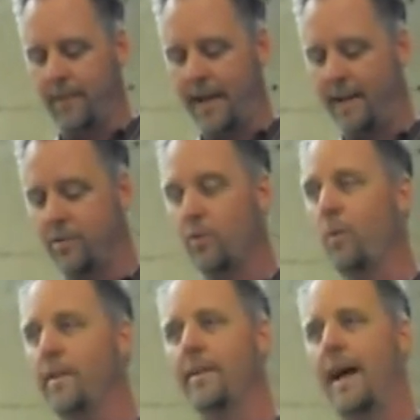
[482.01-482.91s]
I guess the
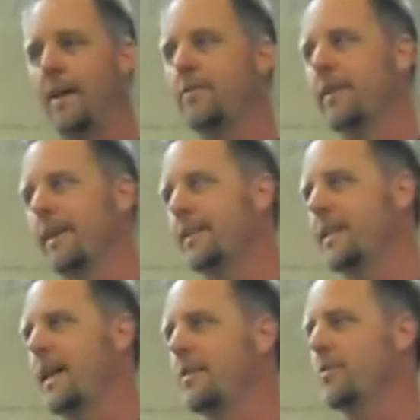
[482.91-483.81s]
one outstanding
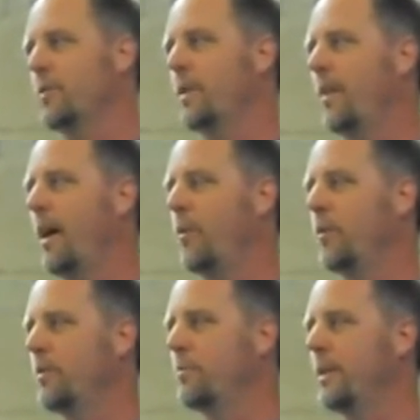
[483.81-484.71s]
challenge that we thought
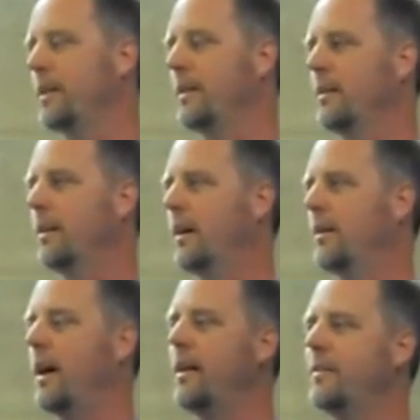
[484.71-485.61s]
would be
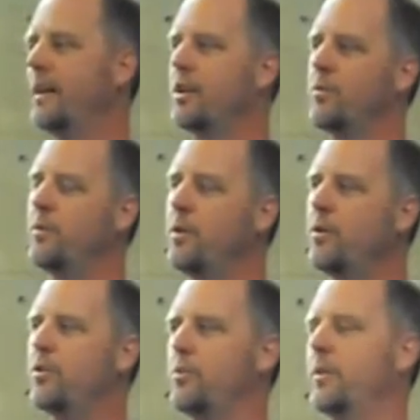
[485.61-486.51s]
not that
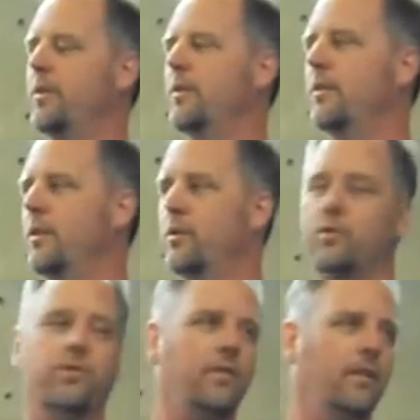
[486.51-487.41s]
commuters would
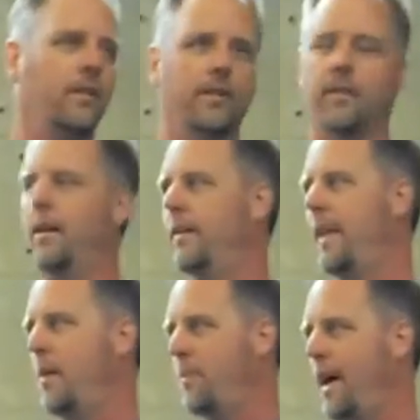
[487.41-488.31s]
use
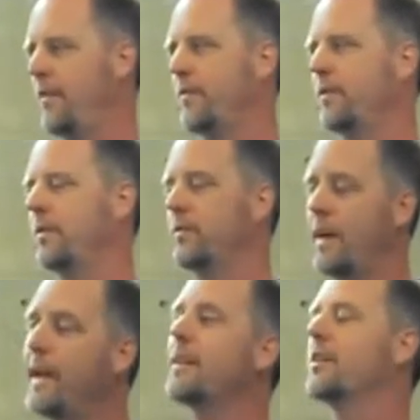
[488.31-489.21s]
that path for
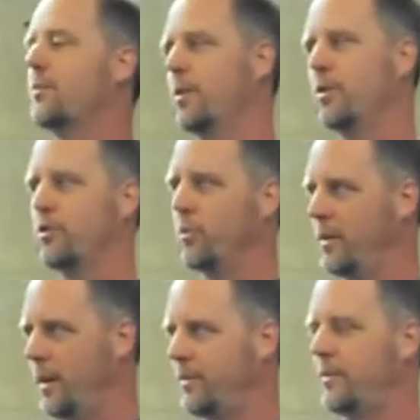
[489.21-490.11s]
cycling. Commuters
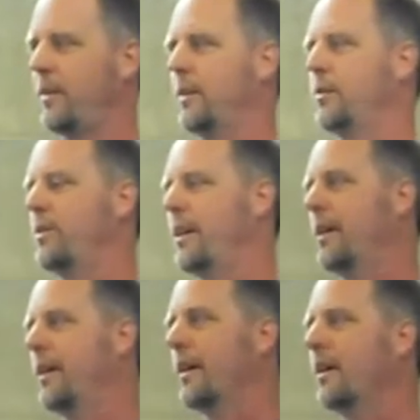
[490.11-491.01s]
wouldn't necessarily use that
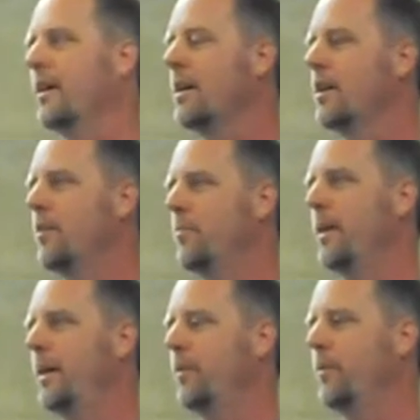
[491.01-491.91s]
area,
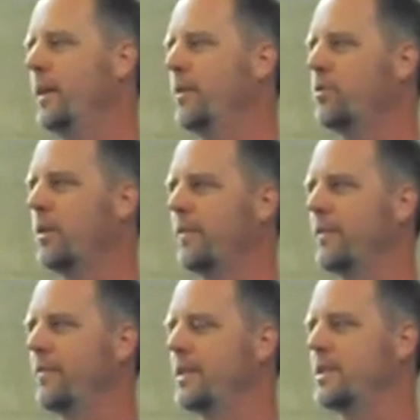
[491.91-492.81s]
but we sort of
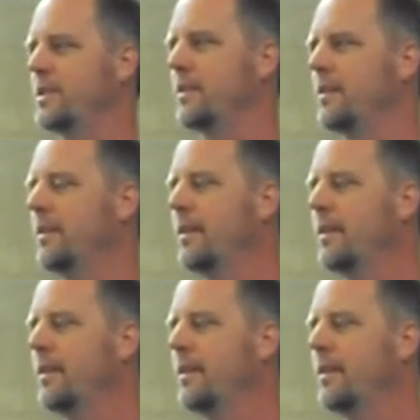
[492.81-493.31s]
envisioned